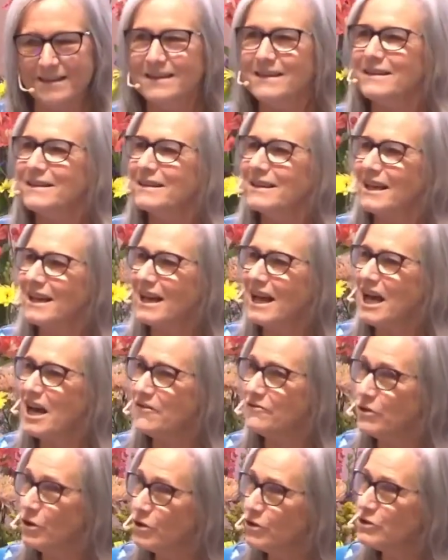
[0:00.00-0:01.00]
The
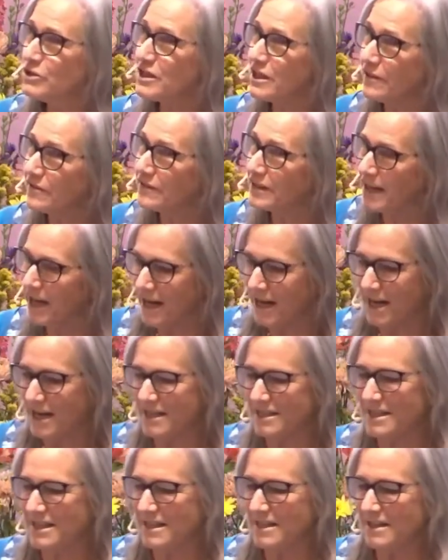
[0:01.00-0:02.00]
kavod of God,
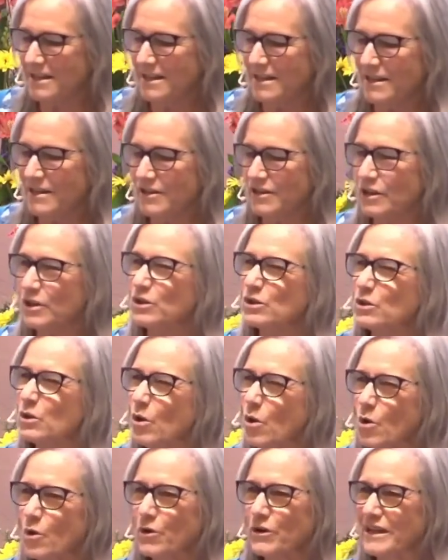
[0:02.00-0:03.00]
the
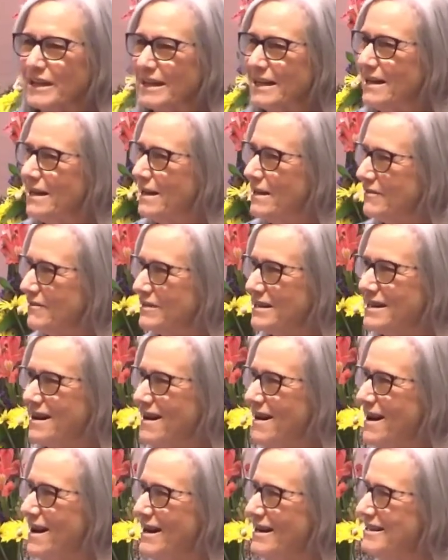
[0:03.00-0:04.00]
glory of God,
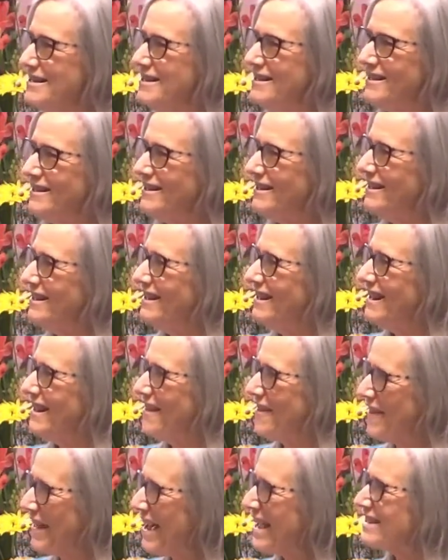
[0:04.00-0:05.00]

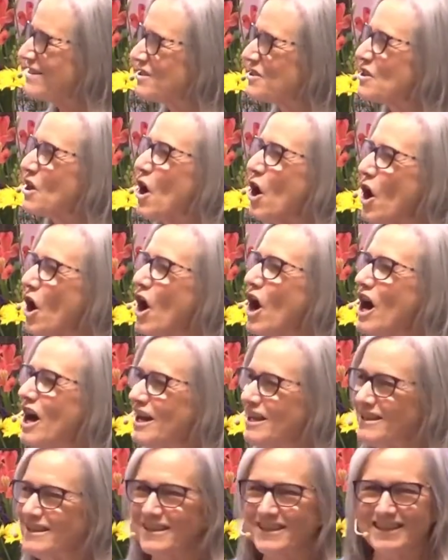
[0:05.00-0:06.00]
that's
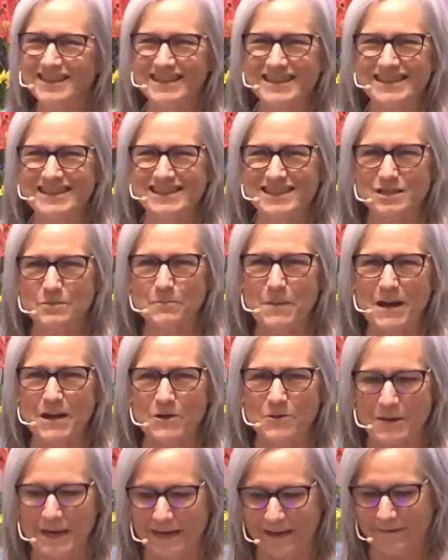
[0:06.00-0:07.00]

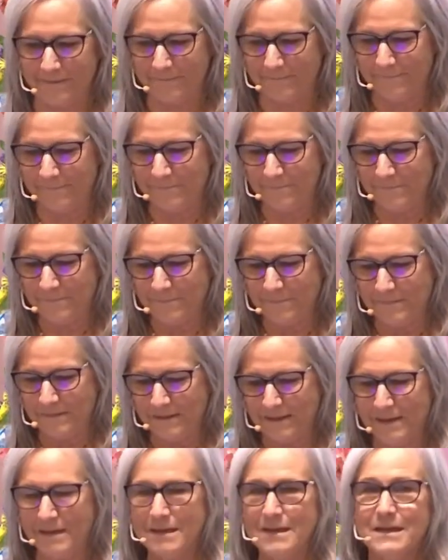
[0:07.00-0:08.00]
awe-inspiring.
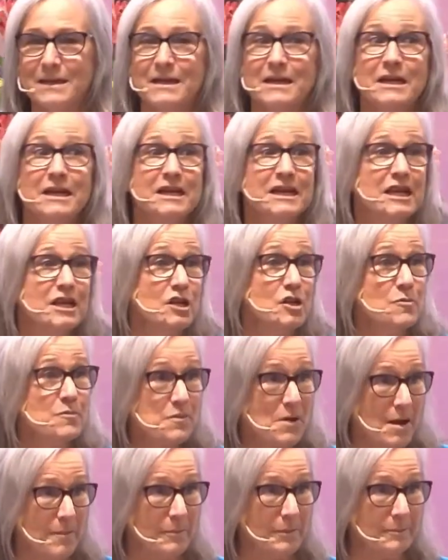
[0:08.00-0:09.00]
Now, you
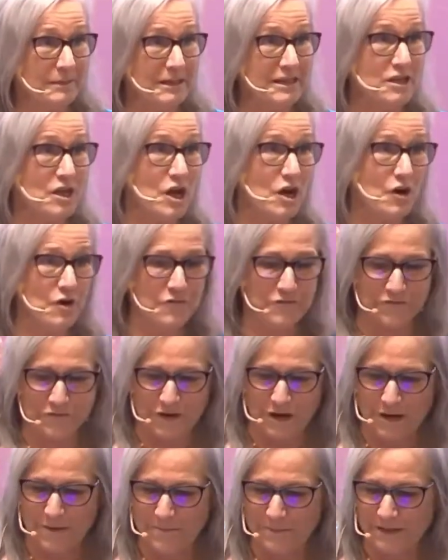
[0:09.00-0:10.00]
probably know
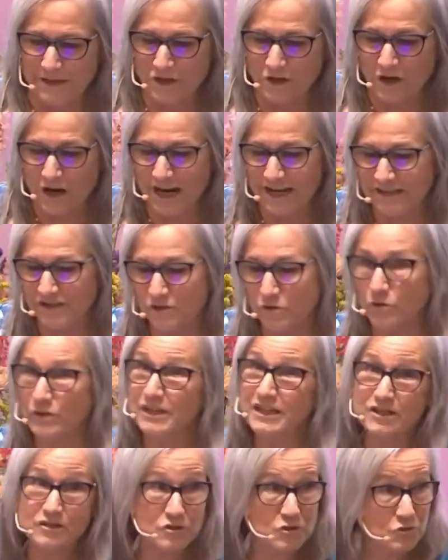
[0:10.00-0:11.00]
from your high school
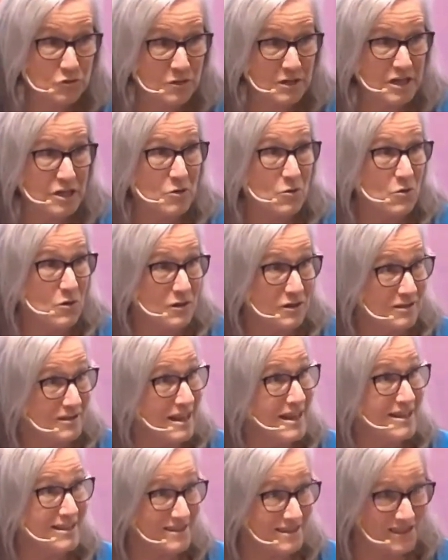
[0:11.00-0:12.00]
history or
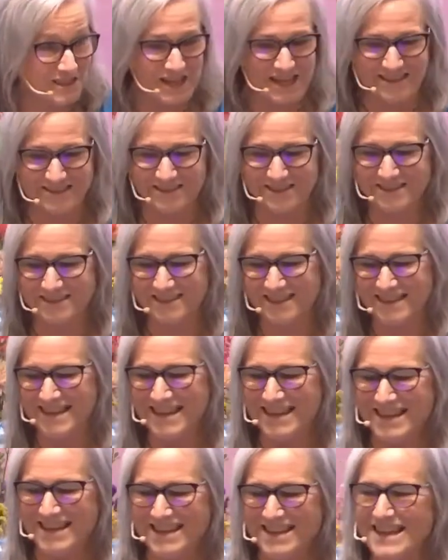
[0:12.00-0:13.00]
science classes
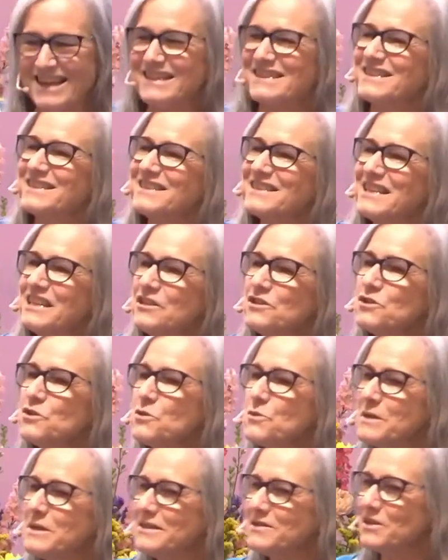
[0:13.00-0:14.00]
that
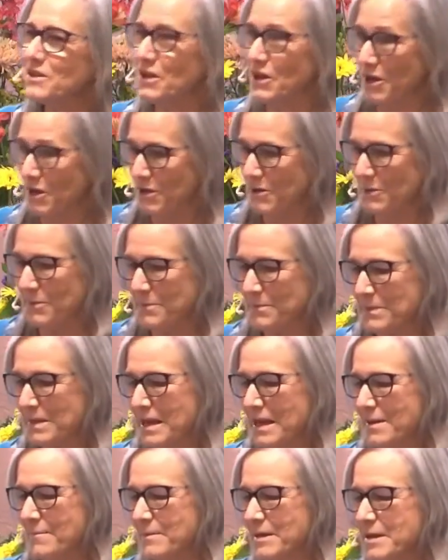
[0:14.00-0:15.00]
centuries ago,
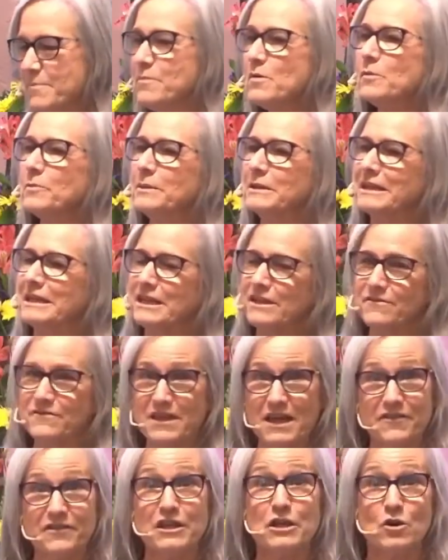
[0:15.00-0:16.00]
people believed
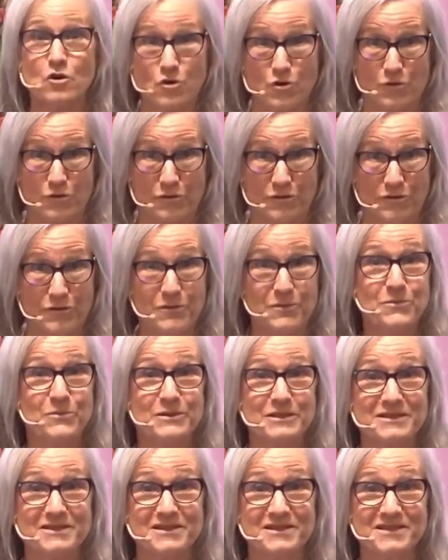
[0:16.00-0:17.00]
that the earth was
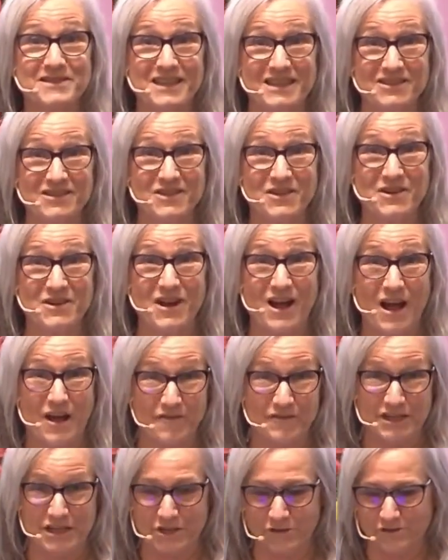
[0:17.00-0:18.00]
the center of
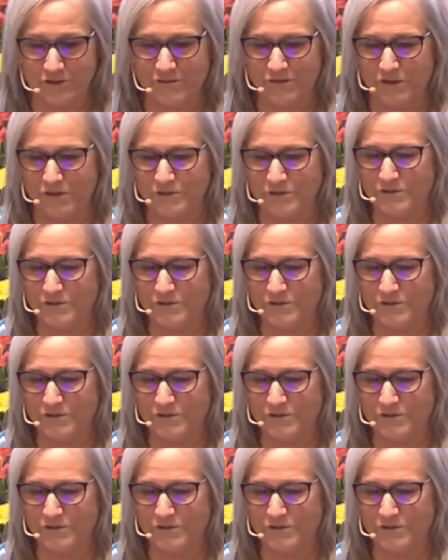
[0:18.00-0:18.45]
the universe.